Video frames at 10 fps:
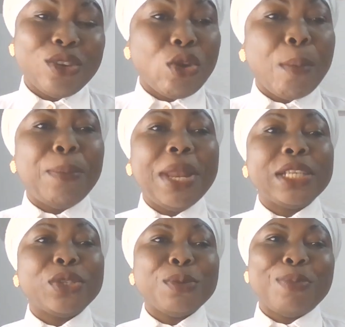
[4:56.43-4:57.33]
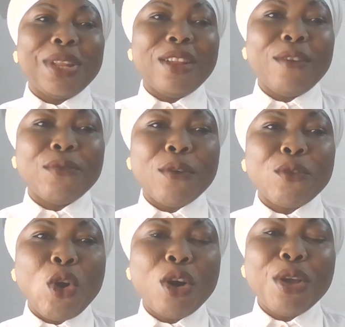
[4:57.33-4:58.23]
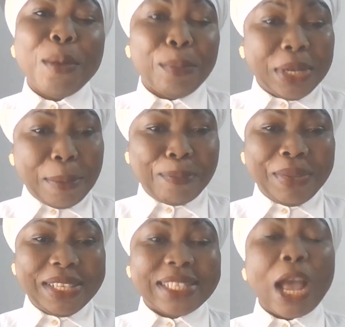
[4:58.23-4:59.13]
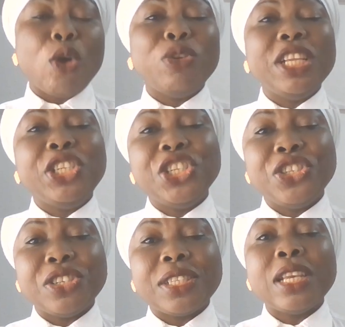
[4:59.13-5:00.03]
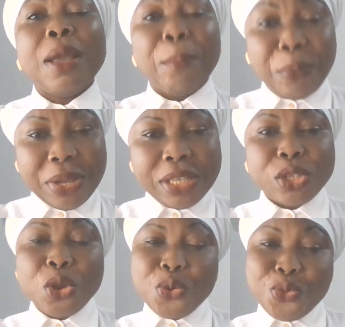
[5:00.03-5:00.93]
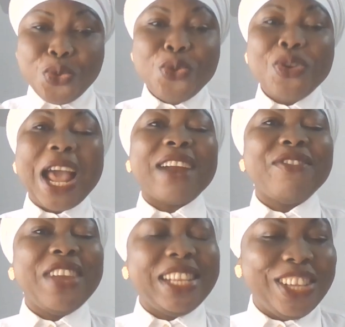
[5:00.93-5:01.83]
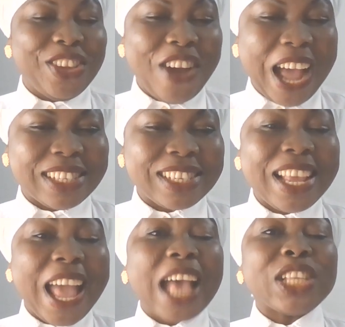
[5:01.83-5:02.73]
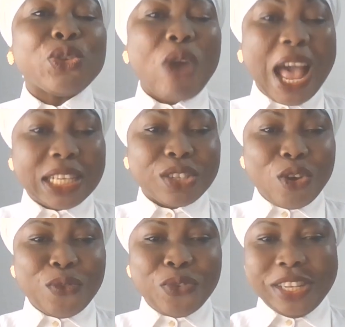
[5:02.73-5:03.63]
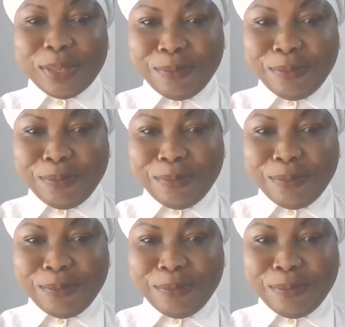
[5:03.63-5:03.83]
God bless you, beloved of God. May the peace that only Jesus brings rule and reign in your heart as you ask God for his